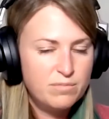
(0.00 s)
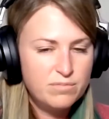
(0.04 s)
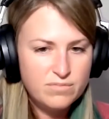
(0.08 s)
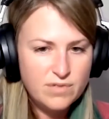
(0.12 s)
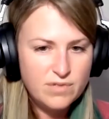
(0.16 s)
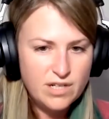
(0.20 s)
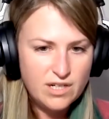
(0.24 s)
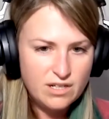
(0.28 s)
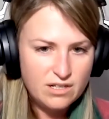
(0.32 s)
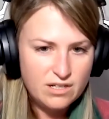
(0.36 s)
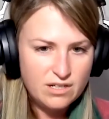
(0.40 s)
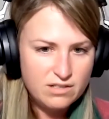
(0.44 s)

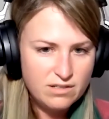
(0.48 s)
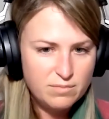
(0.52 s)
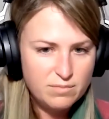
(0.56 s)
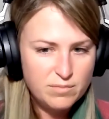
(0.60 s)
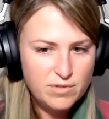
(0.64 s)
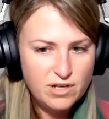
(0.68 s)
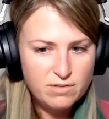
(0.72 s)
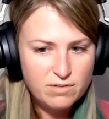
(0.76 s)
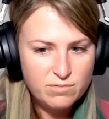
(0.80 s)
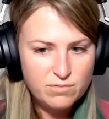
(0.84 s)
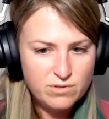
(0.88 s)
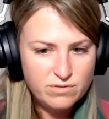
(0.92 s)
guess I'm
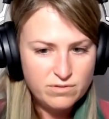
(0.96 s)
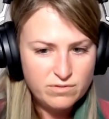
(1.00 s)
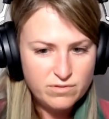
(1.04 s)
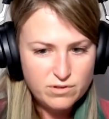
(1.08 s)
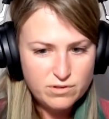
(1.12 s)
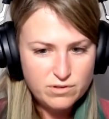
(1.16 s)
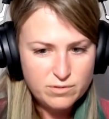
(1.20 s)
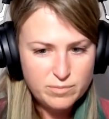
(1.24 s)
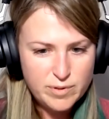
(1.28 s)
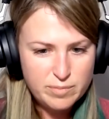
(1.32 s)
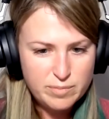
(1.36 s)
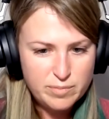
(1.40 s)
not one of
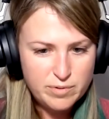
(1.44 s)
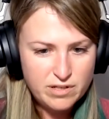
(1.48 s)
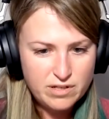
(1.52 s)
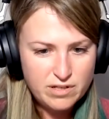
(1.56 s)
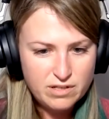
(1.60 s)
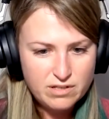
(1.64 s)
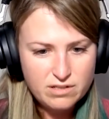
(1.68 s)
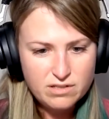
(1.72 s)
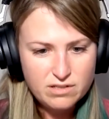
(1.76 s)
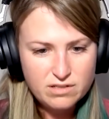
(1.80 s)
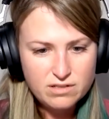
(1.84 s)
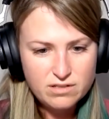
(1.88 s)
those people
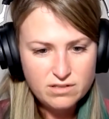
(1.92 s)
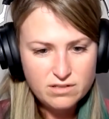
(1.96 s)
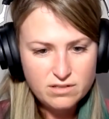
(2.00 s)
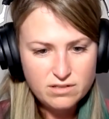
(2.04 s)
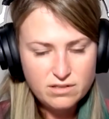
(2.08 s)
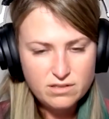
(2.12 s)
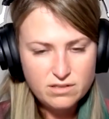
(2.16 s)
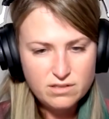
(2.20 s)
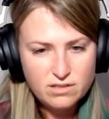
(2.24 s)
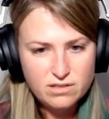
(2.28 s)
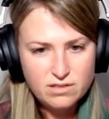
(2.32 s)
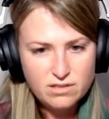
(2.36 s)
that's
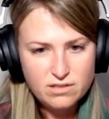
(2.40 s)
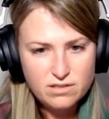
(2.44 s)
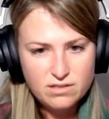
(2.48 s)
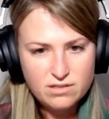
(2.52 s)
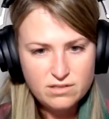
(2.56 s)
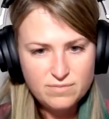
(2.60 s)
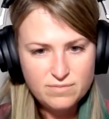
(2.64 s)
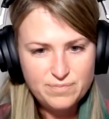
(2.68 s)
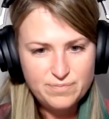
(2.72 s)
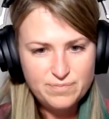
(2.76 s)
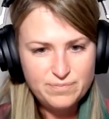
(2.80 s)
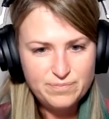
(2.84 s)

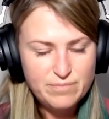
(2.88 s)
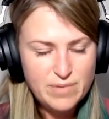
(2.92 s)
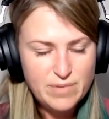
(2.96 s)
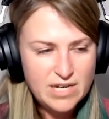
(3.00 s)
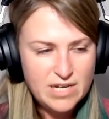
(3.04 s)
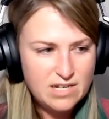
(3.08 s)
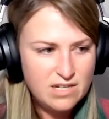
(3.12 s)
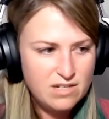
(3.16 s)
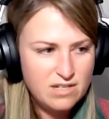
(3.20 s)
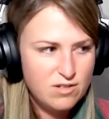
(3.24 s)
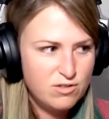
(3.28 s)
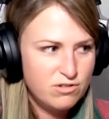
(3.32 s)

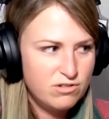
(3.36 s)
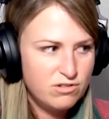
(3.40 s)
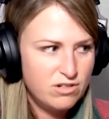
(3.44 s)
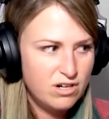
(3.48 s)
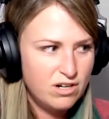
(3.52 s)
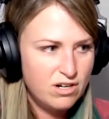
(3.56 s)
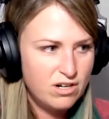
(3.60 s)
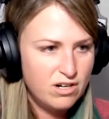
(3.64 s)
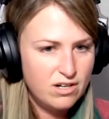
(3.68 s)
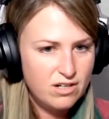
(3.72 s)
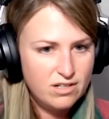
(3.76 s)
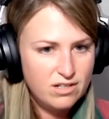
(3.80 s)
making you
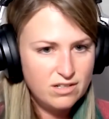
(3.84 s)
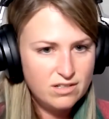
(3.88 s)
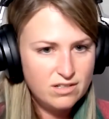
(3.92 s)
cry.